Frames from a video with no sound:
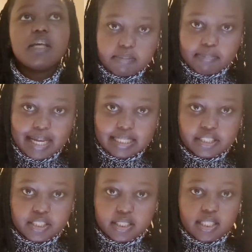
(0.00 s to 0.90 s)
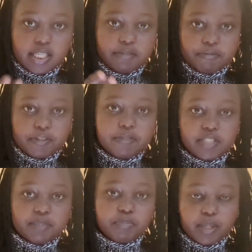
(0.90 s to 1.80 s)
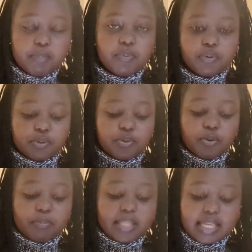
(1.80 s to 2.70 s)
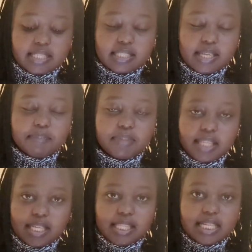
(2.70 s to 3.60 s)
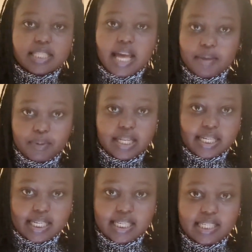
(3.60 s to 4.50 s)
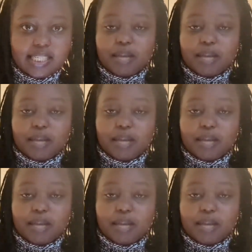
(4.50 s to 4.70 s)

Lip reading: Imagine if 50 people copy the same thing that I will read,